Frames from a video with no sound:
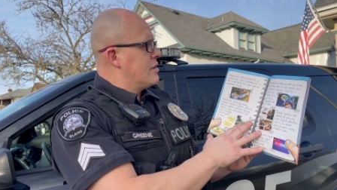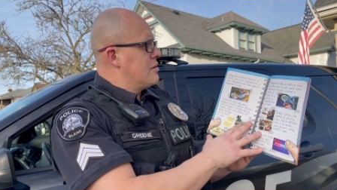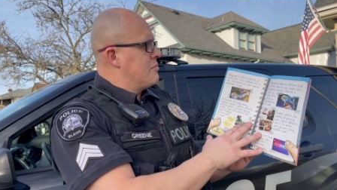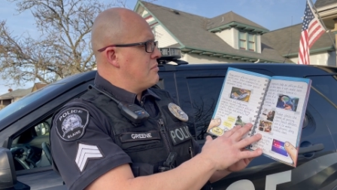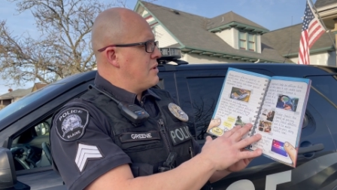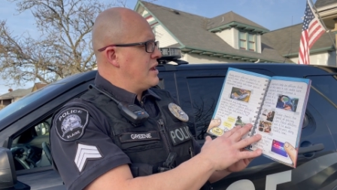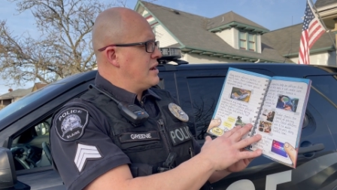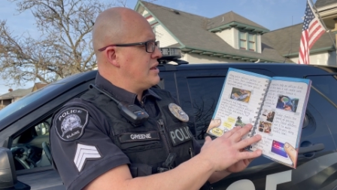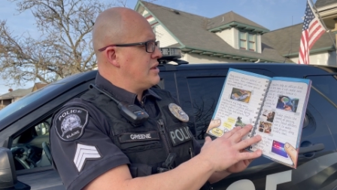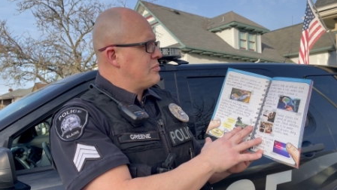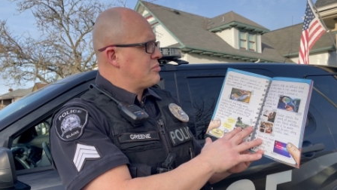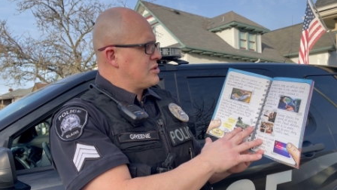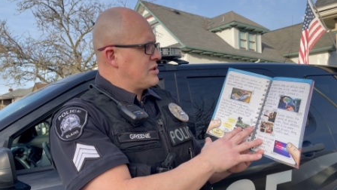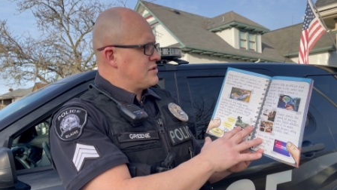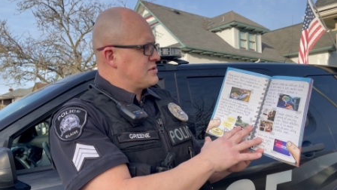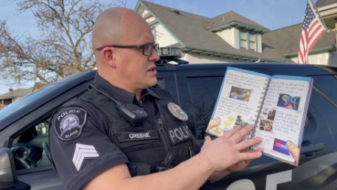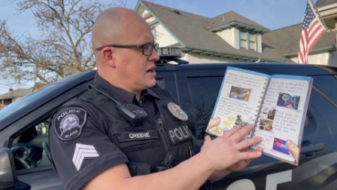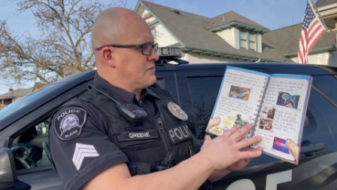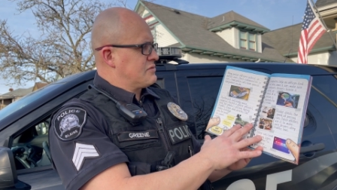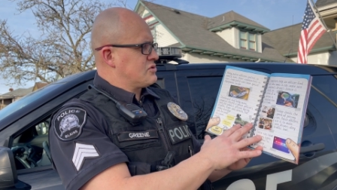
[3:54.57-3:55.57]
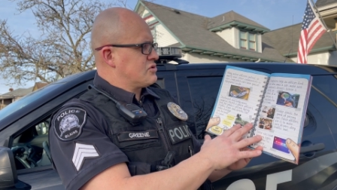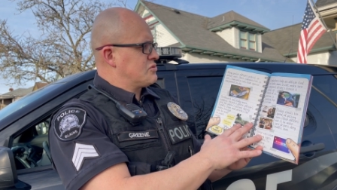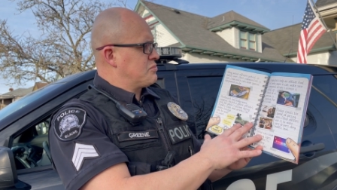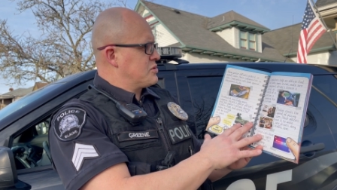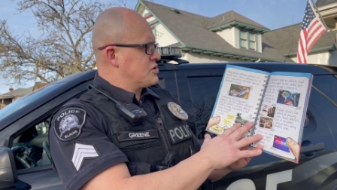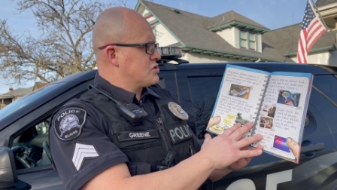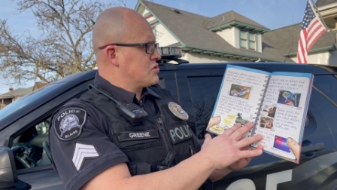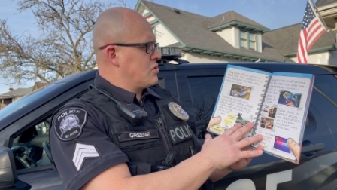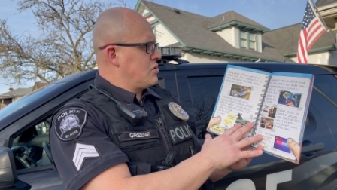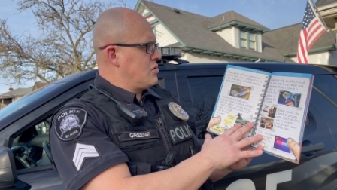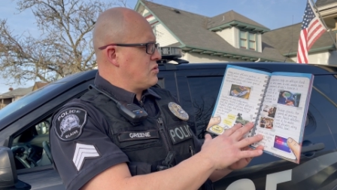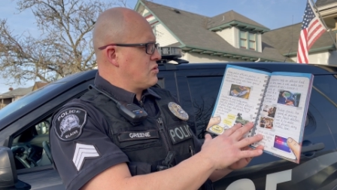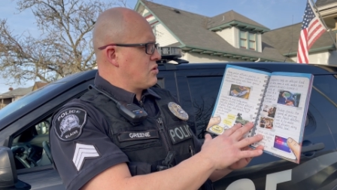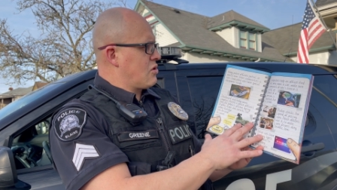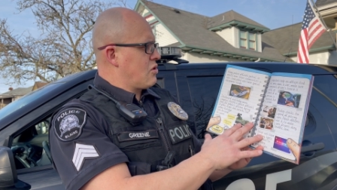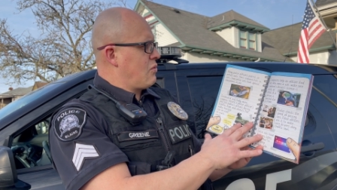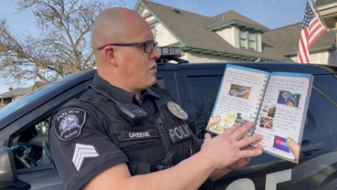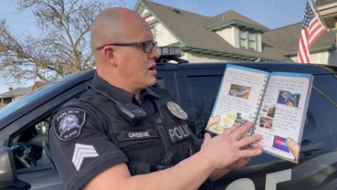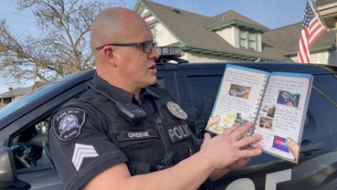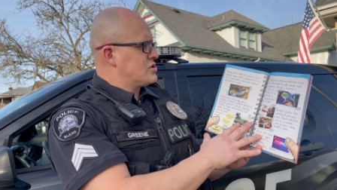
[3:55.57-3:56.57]
Many police officers patrol
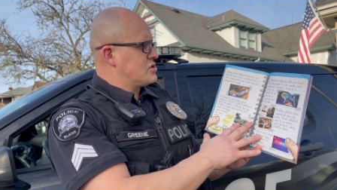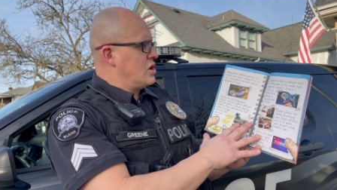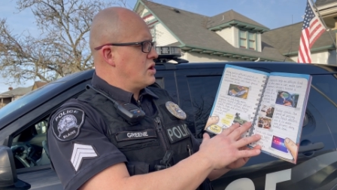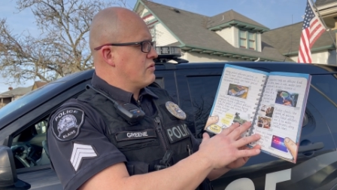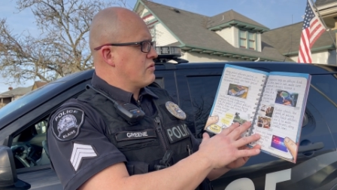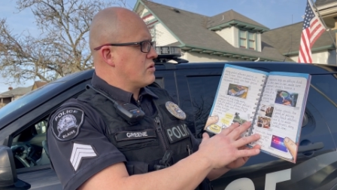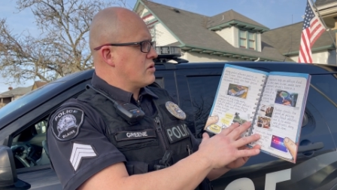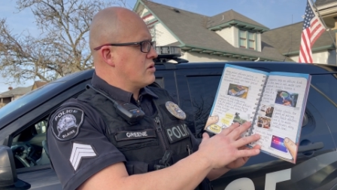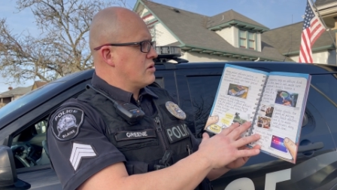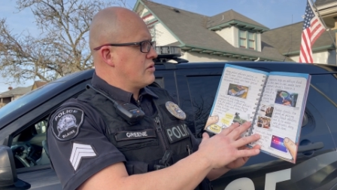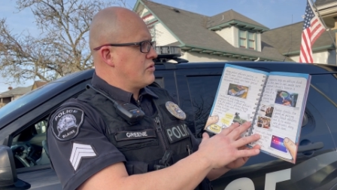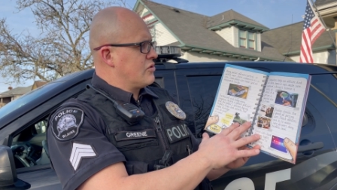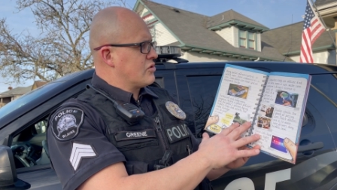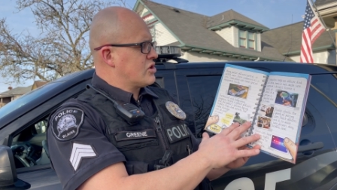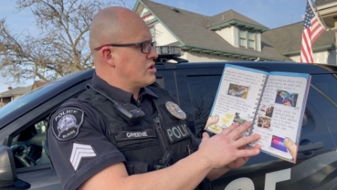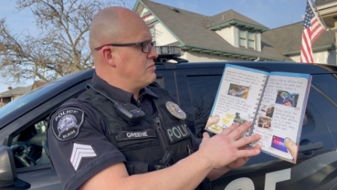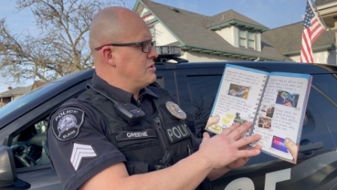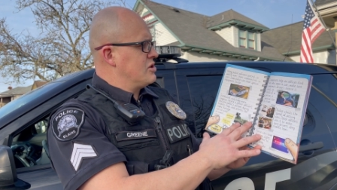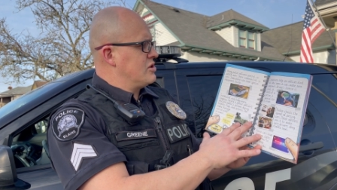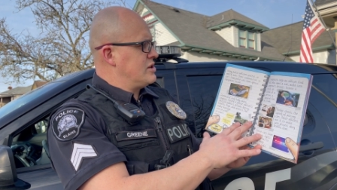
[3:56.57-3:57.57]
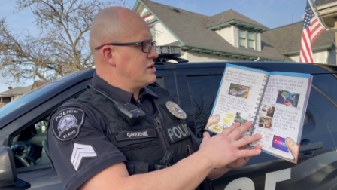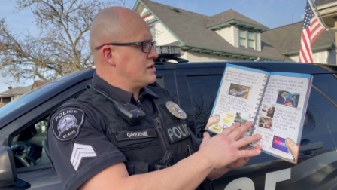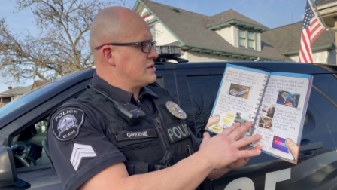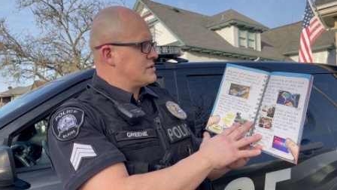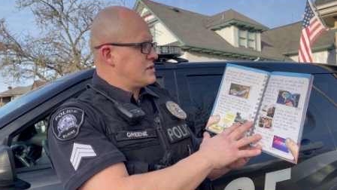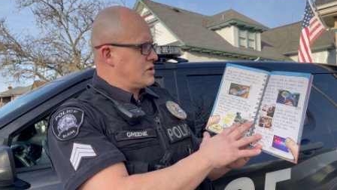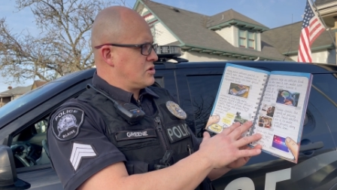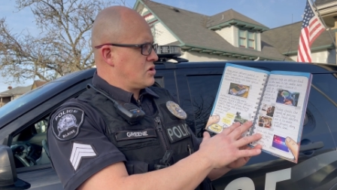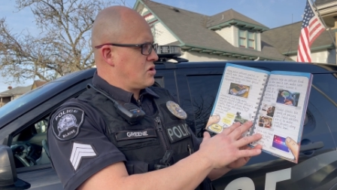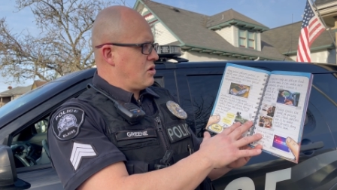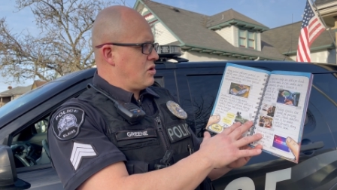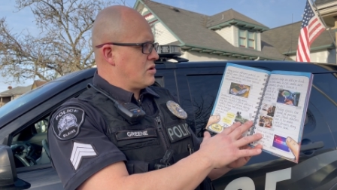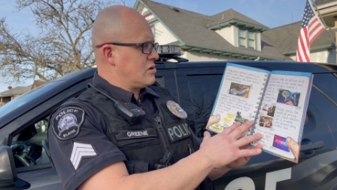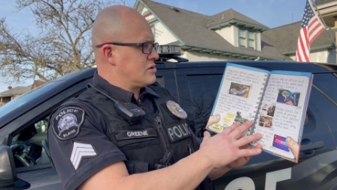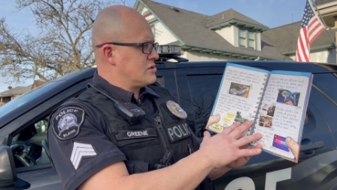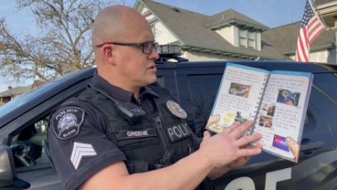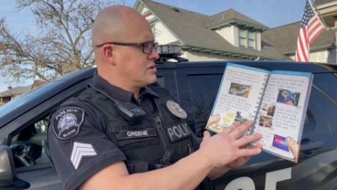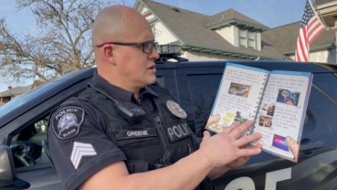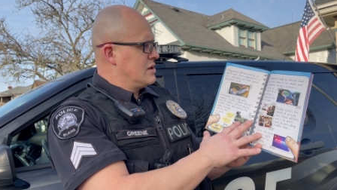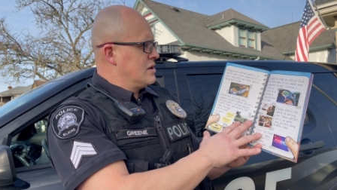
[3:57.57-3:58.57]
or watch over their communities in
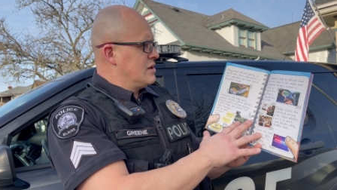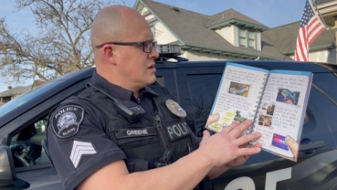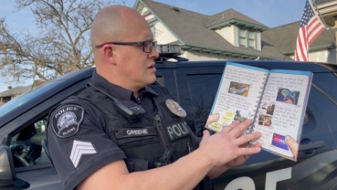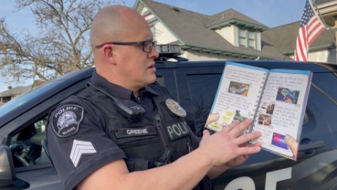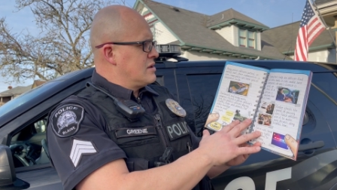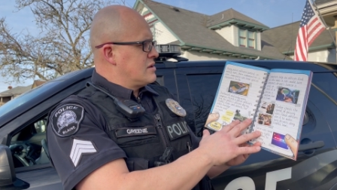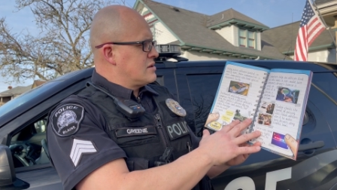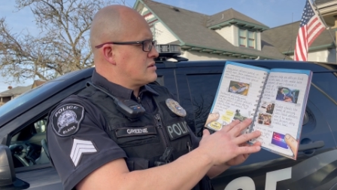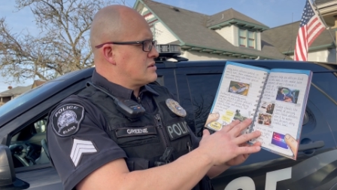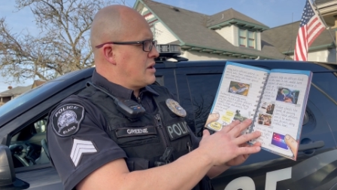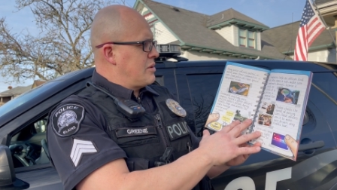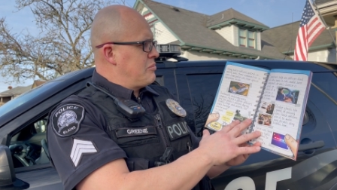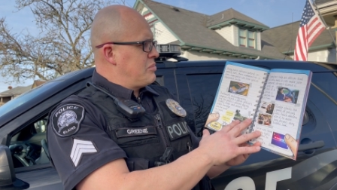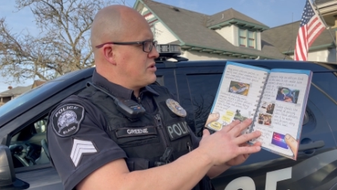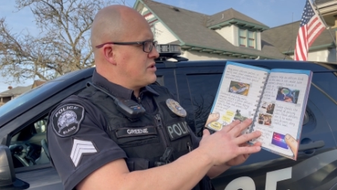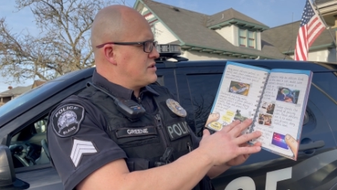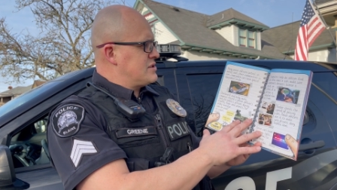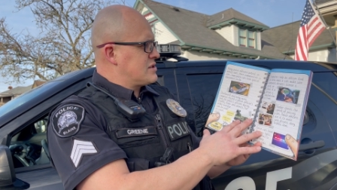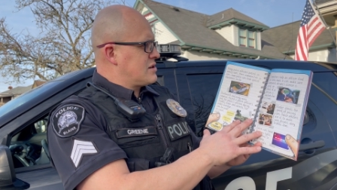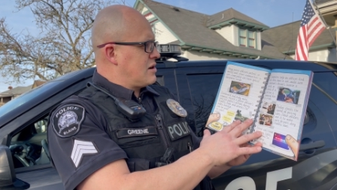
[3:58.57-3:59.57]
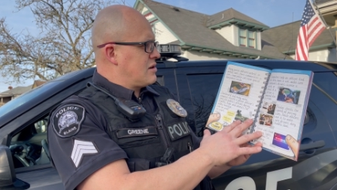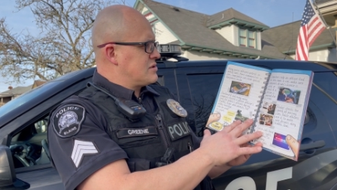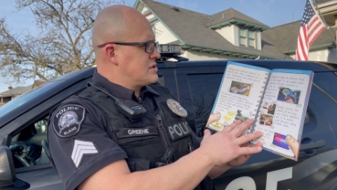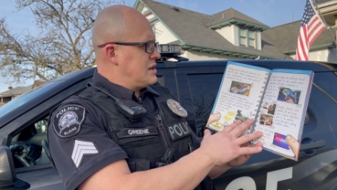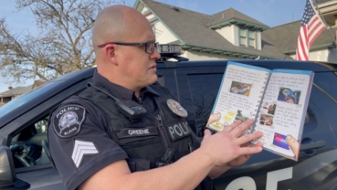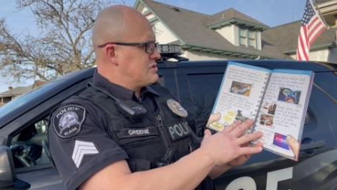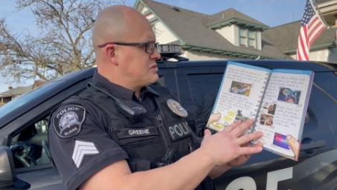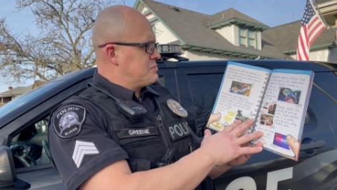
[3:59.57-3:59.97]
cars. Some police cars have